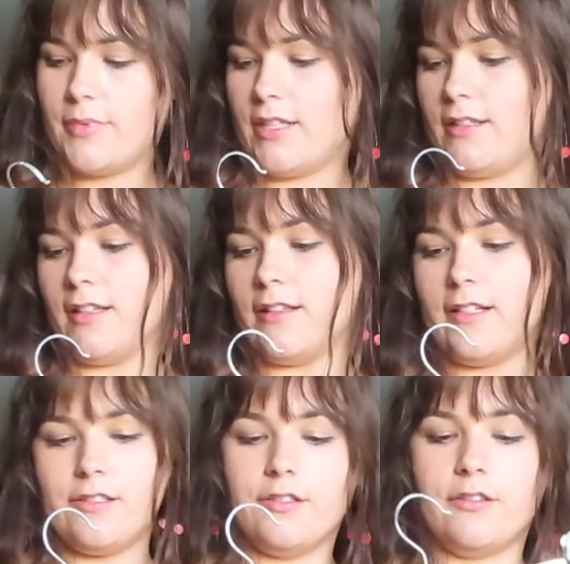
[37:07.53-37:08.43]
but
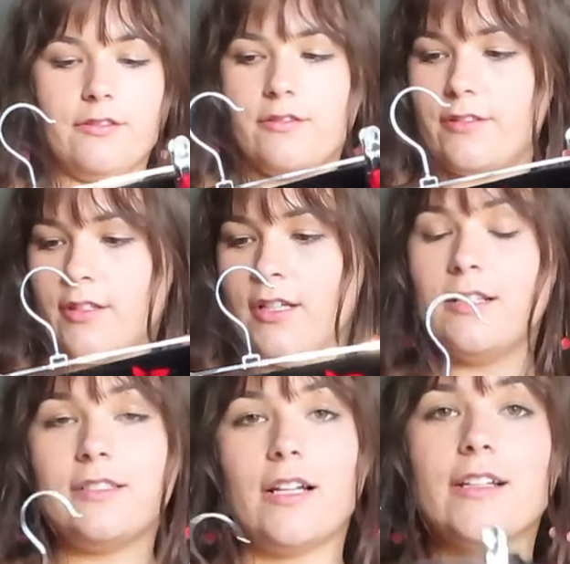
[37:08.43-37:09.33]
nonetheless, you can also just
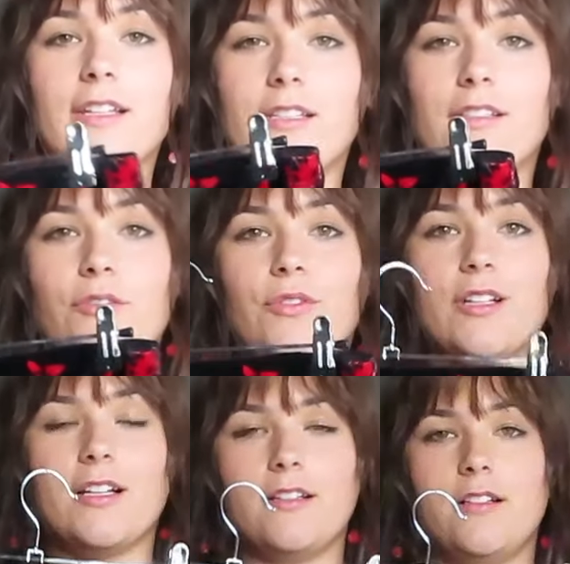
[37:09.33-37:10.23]
tuck in or
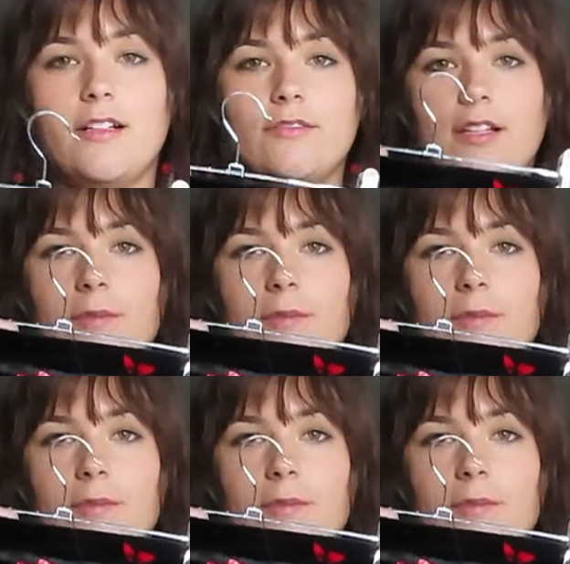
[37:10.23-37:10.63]
cut it off.